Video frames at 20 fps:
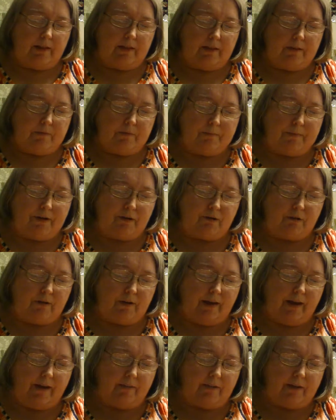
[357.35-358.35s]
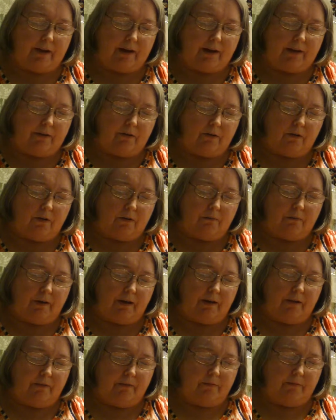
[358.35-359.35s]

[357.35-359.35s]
let me make sure I have that on there all the way.